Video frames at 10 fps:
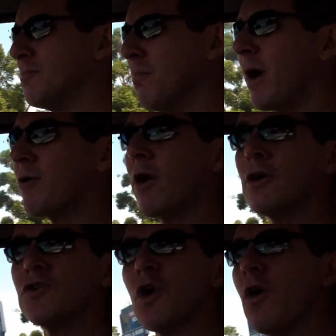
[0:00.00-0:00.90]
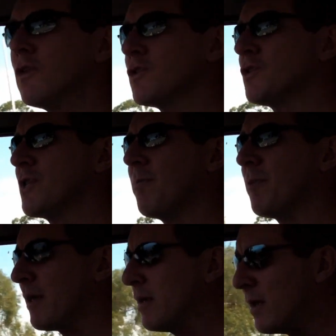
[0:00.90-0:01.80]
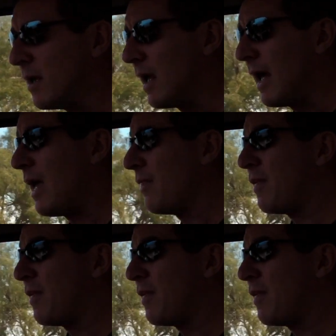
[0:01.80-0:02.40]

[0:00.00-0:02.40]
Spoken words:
microcontrollers or something, and